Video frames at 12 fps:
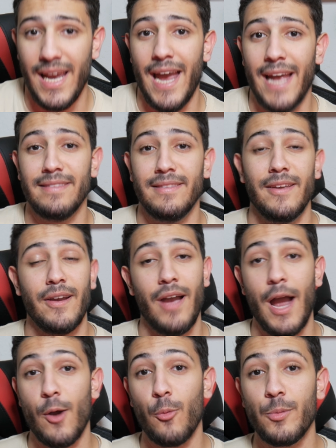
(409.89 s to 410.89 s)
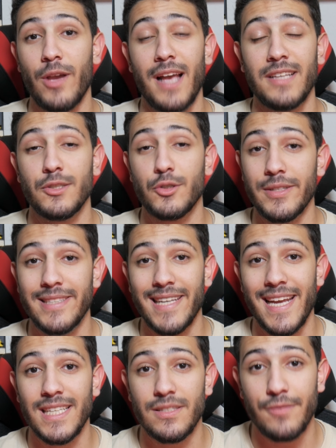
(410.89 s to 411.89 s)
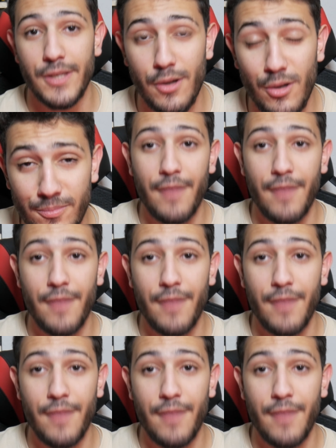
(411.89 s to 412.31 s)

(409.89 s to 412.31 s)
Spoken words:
And I hope you guys enjoyed today's video.